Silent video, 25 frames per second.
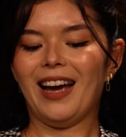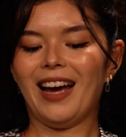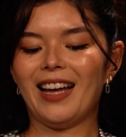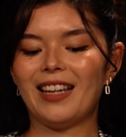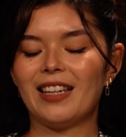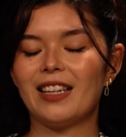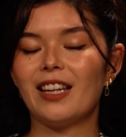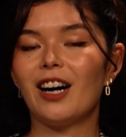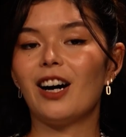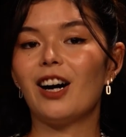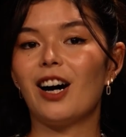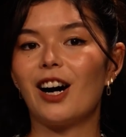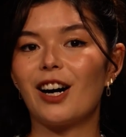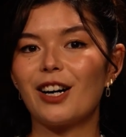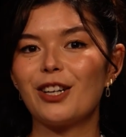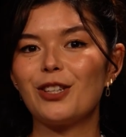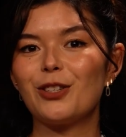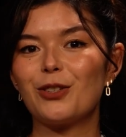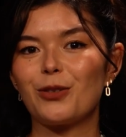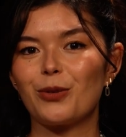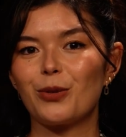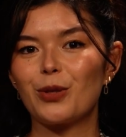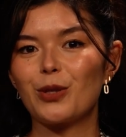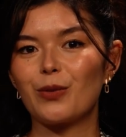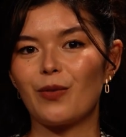and the hard
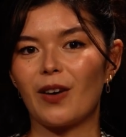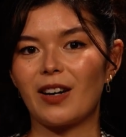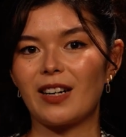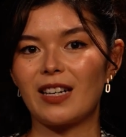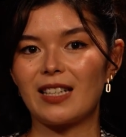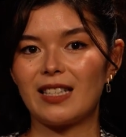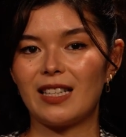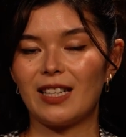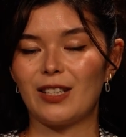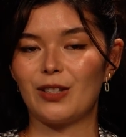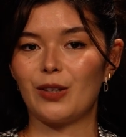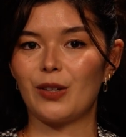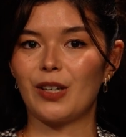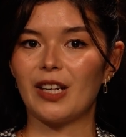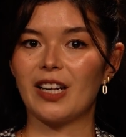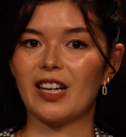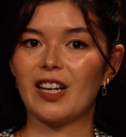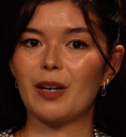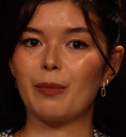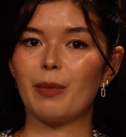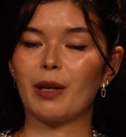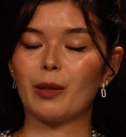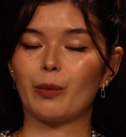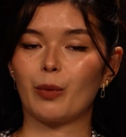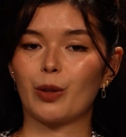truths founders need to hear
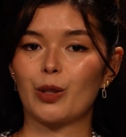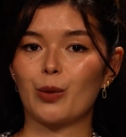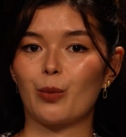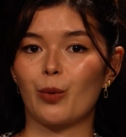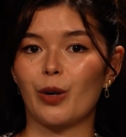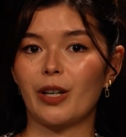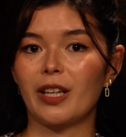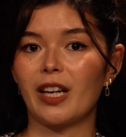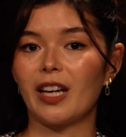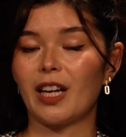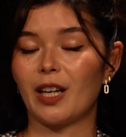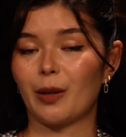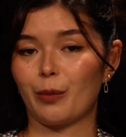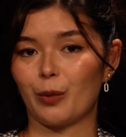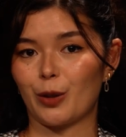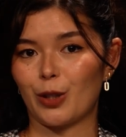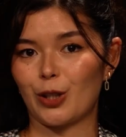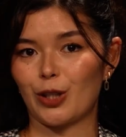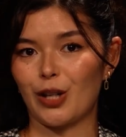about what's working and what's